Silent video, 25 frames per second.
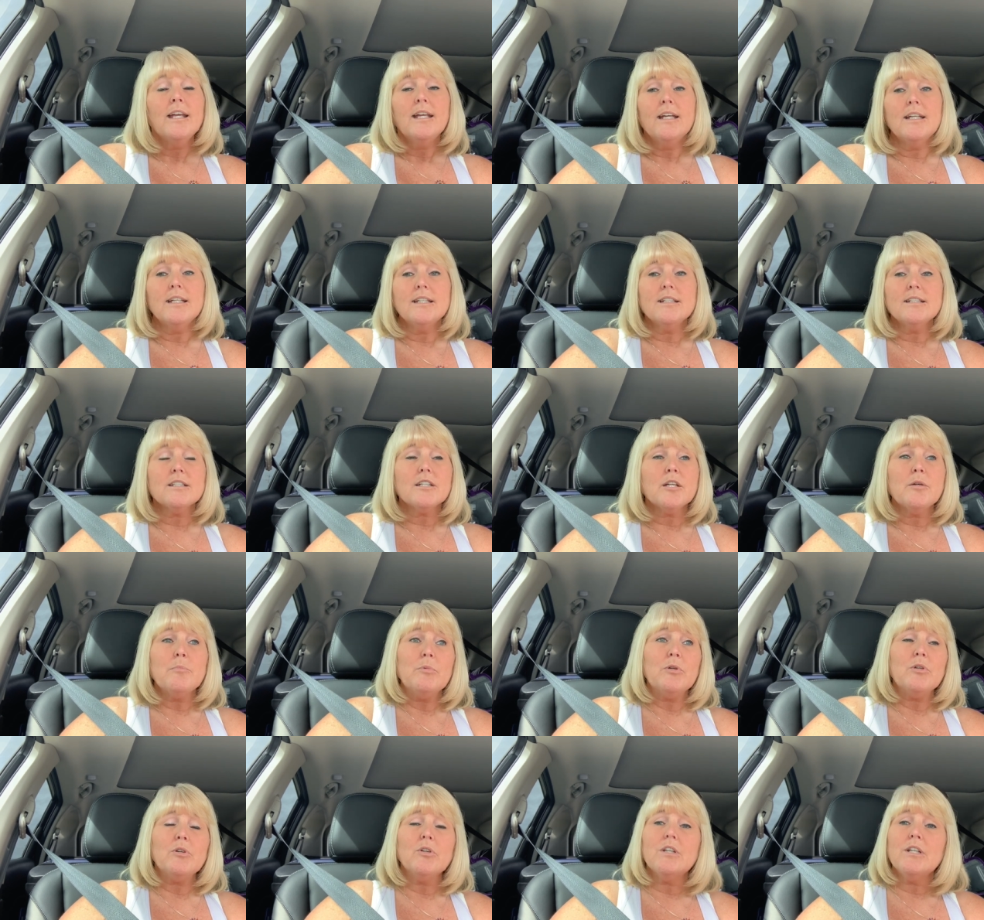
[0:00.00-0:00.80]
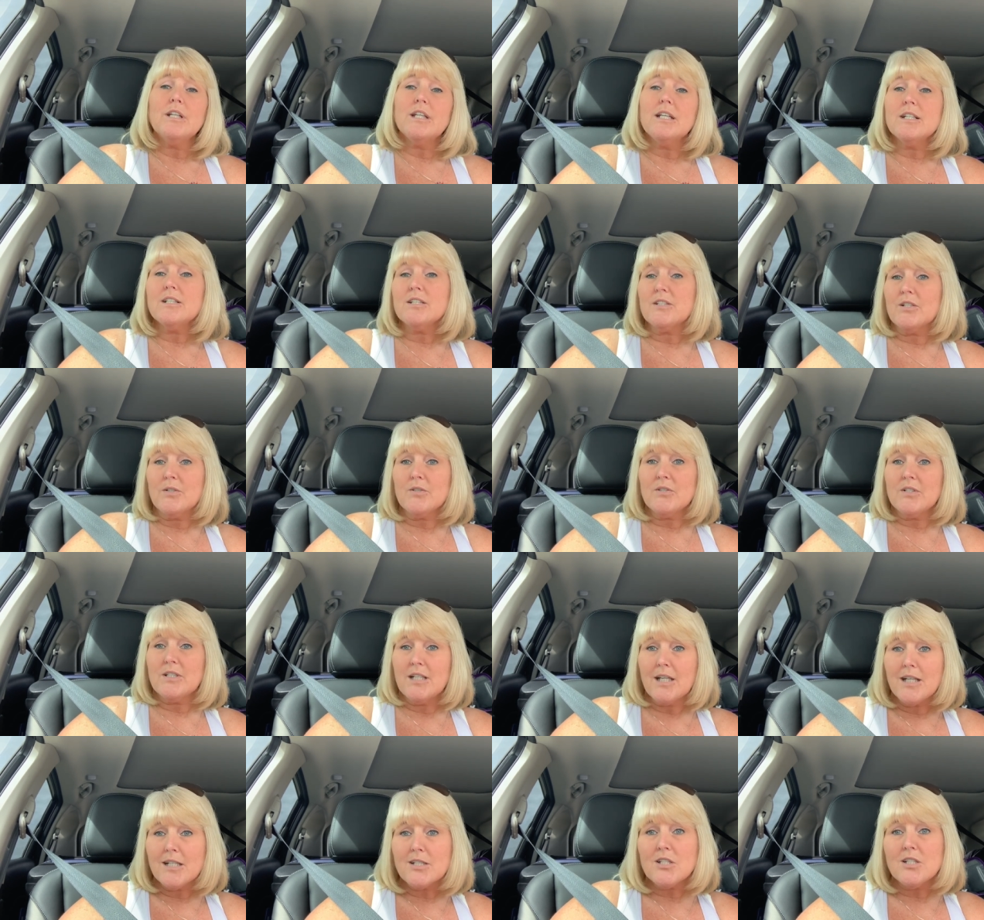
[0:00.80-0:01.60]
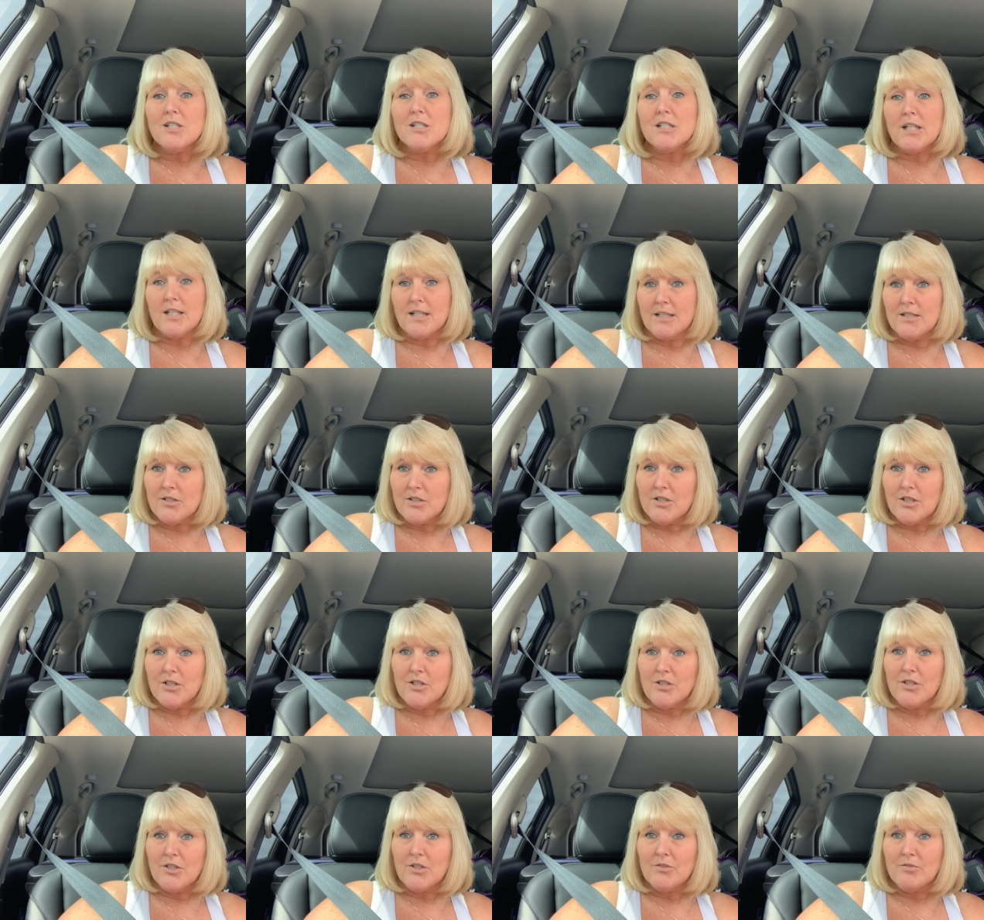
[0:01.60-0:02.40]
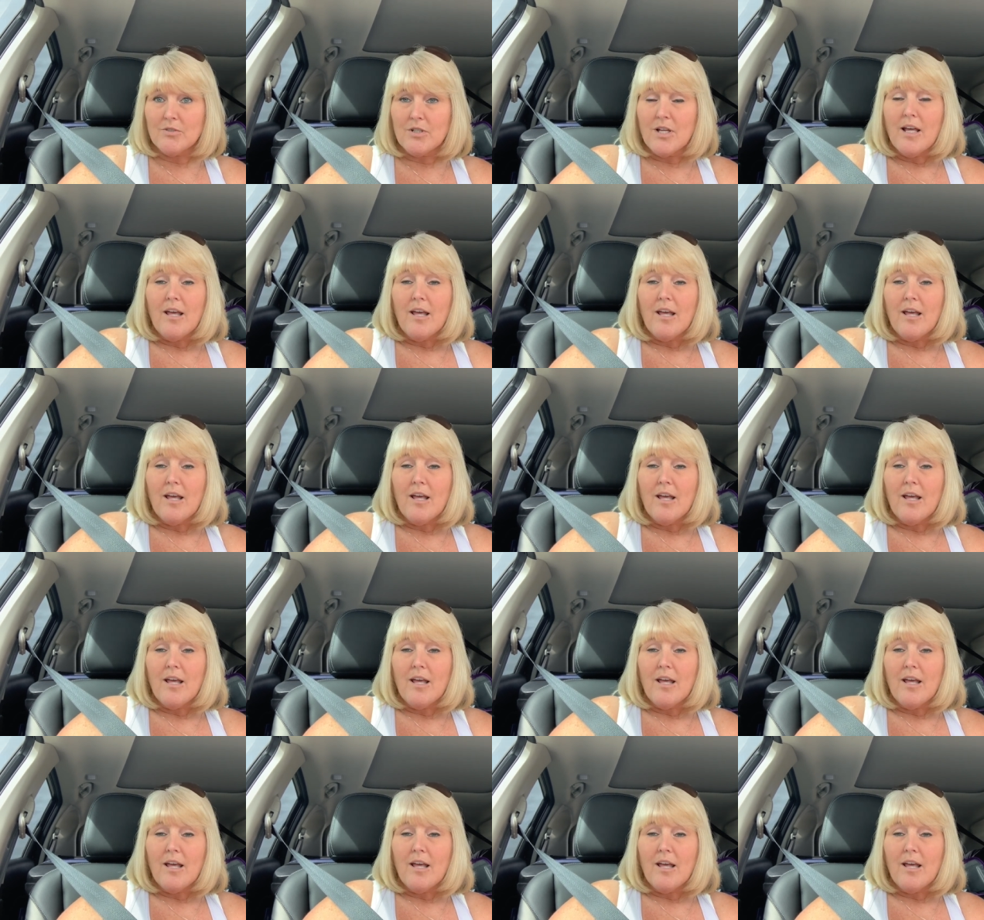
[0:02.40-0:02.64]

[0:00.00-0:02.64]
is Community Associations Institute.